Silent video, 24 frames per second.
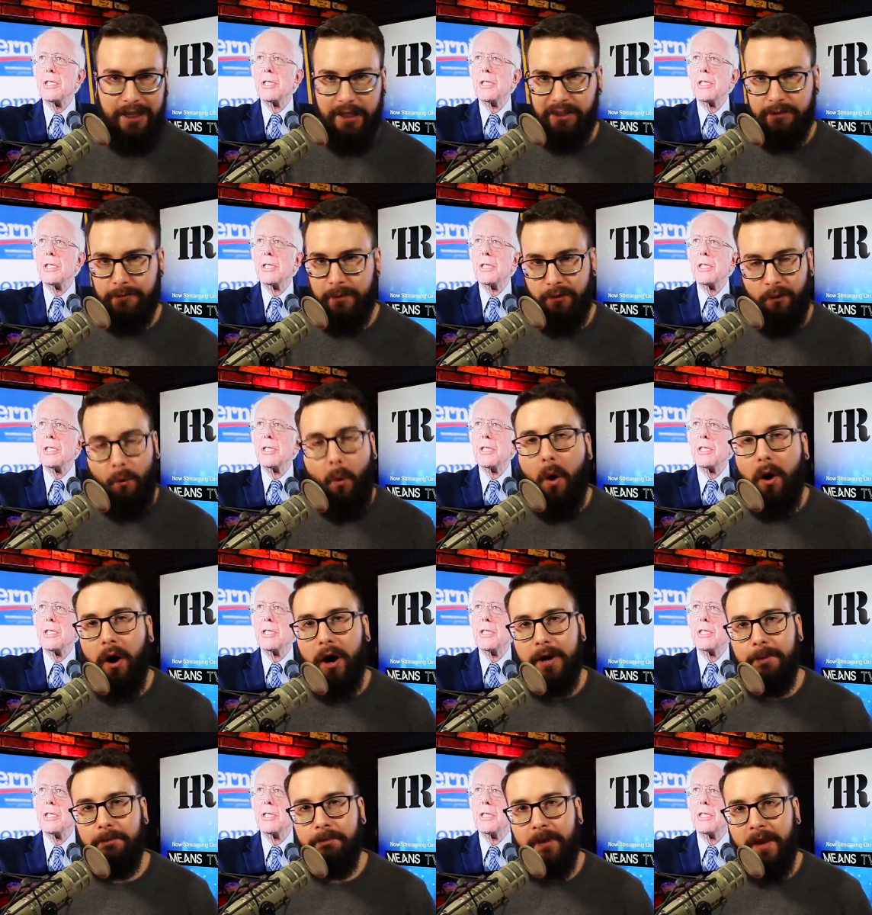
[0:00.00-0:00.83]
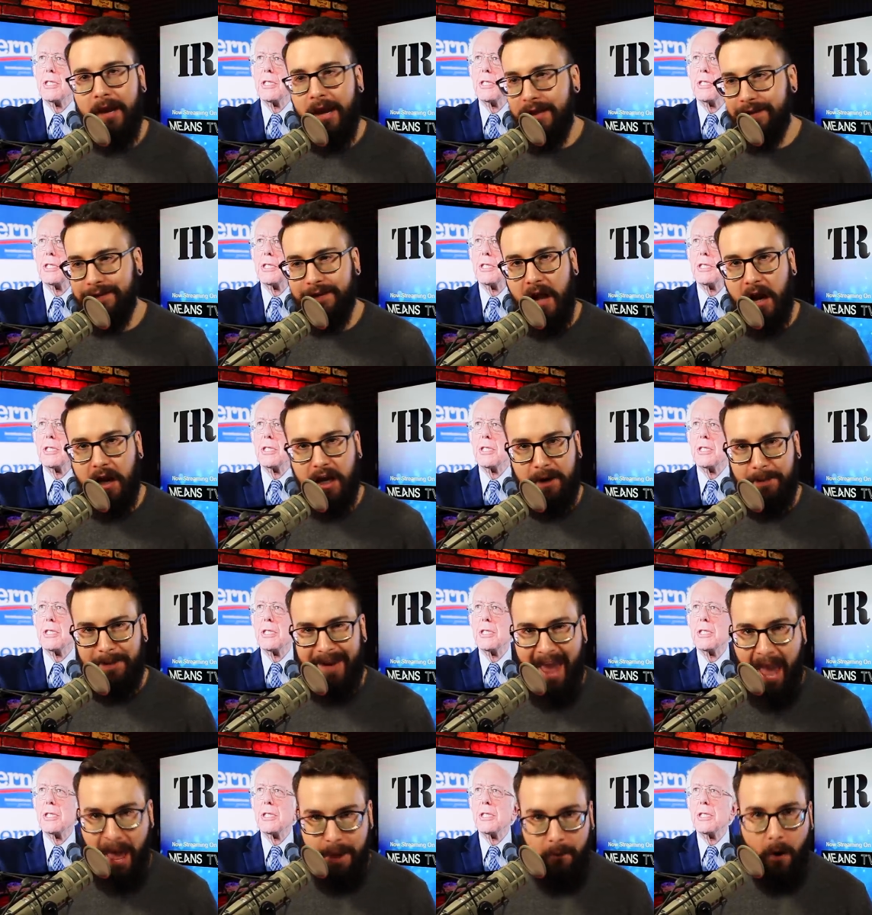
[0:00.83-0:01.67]
Speaker 1: Elizabeth Warren. It's not going to
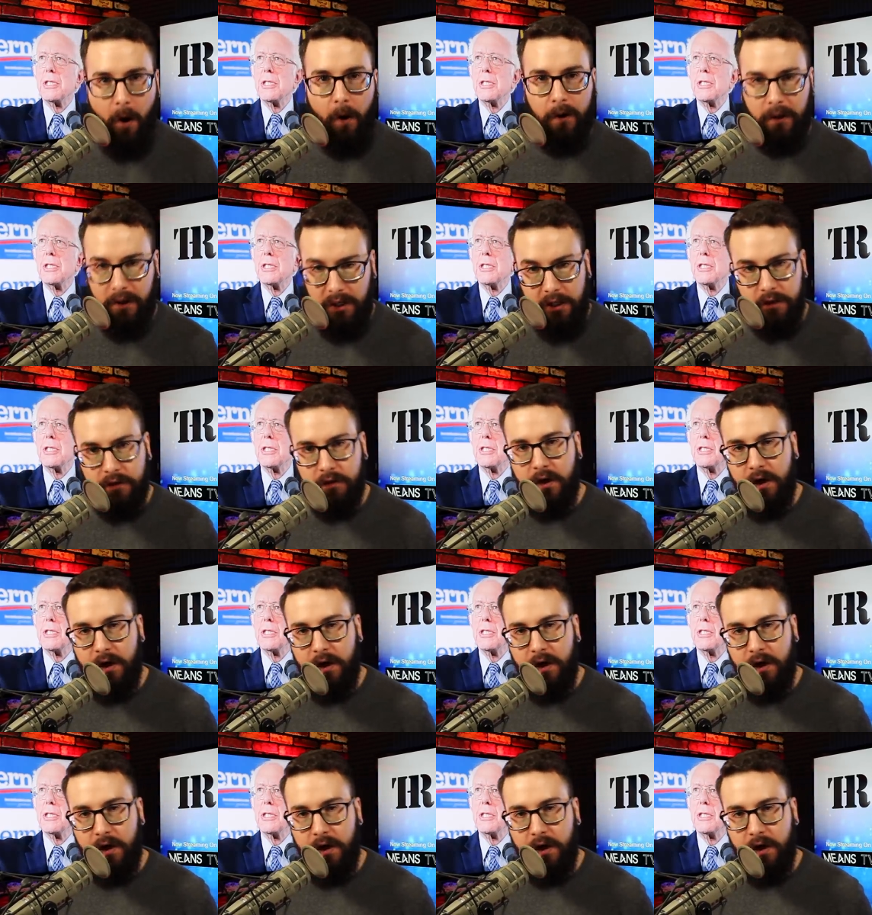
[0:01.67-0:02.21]
be Ed Markey. It's